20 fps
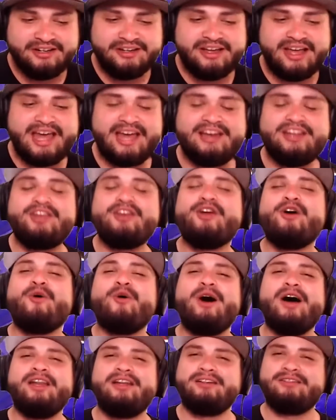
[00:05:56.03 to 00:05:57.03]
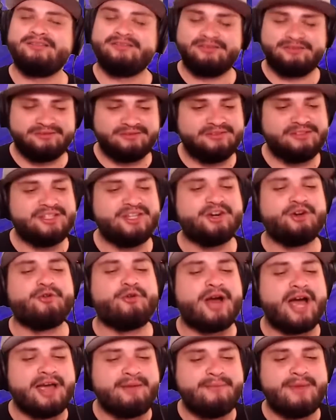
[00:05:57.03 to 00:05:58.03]
And you know what? You're
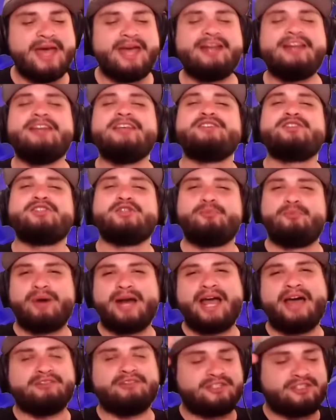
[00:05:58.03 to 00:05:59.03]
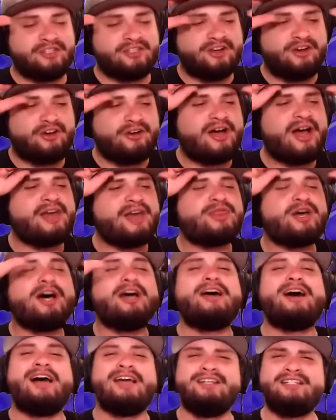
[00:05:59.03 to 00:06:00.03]
right, man. It is the Browns. You know,
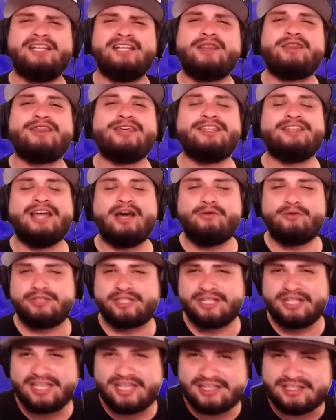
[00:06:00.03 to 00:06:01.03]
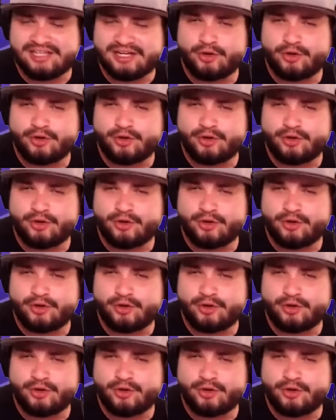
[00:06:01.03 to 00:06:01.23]
I did think that was an easy